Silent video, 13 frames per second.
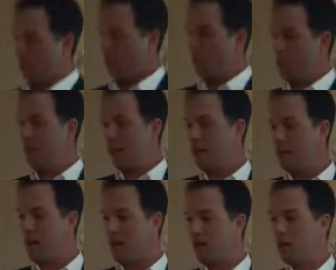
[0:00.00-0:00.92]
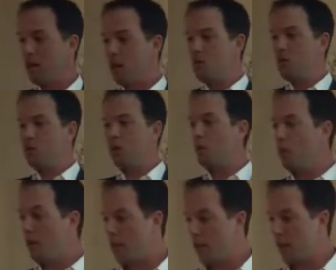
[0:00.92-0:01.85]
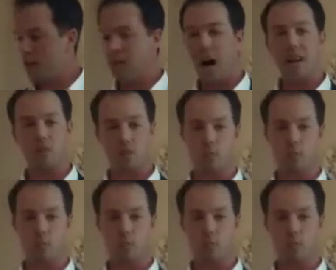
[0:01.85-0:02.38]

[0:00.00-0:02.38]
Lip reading: flowing through that duct goes somewhere that it's not